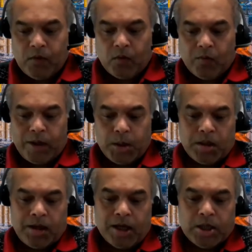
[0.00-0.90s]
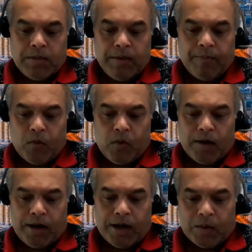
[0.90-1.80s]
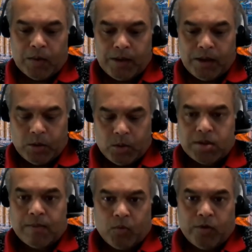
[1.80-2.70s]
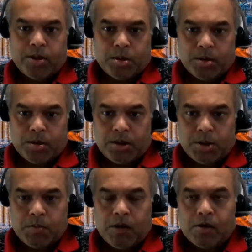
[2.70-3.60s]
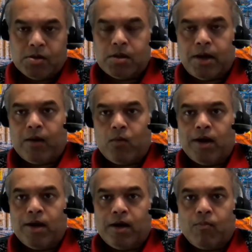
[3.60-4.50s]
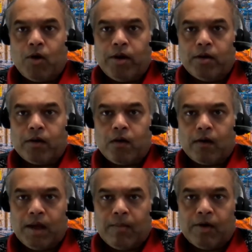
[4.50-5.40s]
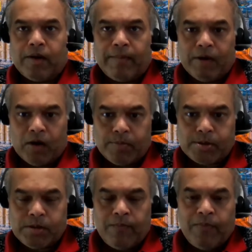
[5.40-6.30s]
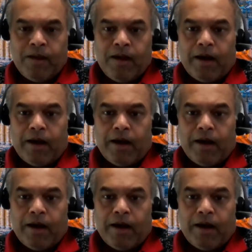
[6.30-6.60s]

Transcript: your question has to be broken down into sub-questions, yes, because at one point you're talking about MLOps,